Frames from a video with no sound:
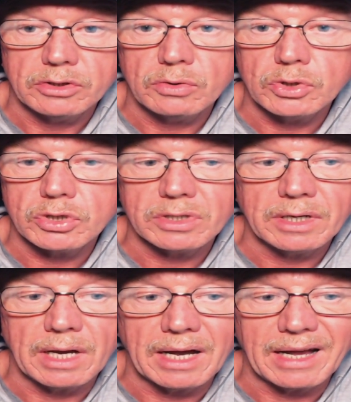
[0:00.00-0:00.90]
you
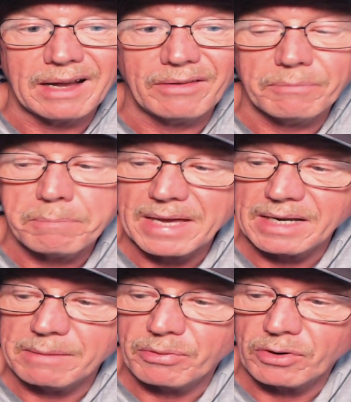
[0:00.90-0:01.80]
shouldn't have
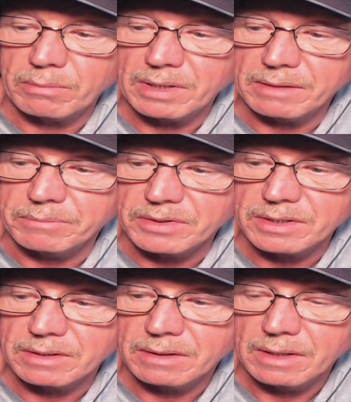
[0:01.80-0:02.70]
many
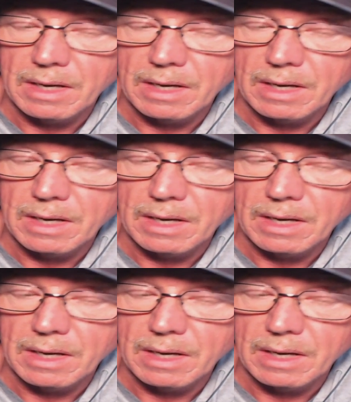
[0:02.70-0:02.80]
problems.